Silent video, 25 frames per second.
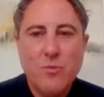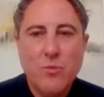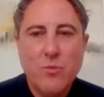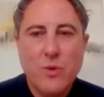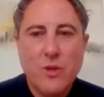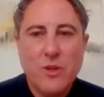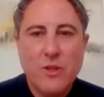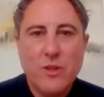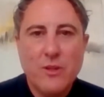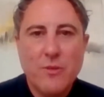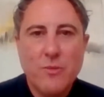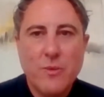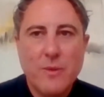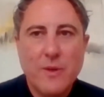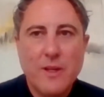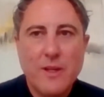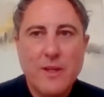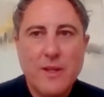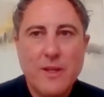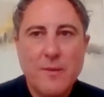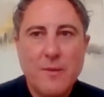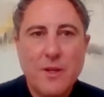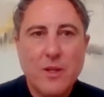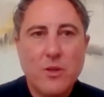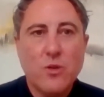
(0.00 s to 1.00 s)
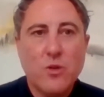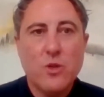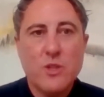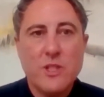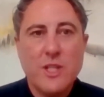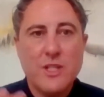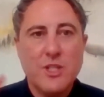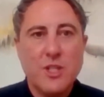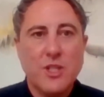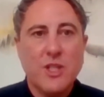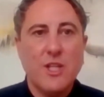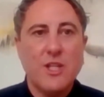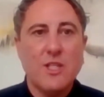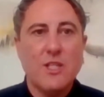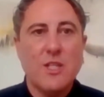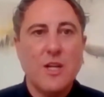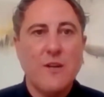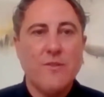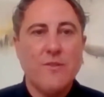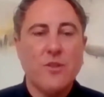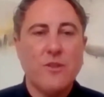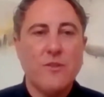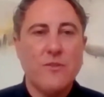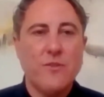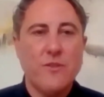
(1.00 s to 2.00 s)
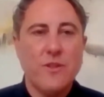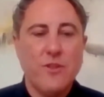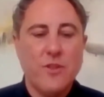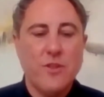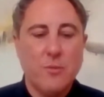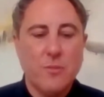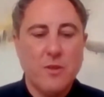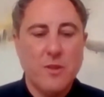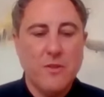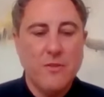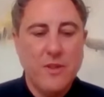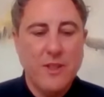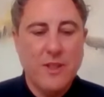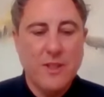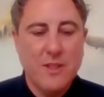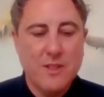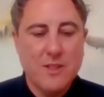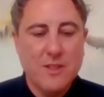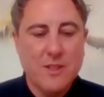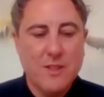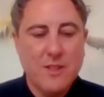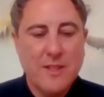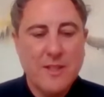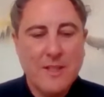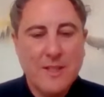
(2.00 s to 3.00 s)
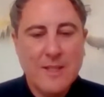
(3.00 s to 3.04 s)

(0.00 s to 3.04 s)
work across education, have done for a number of years.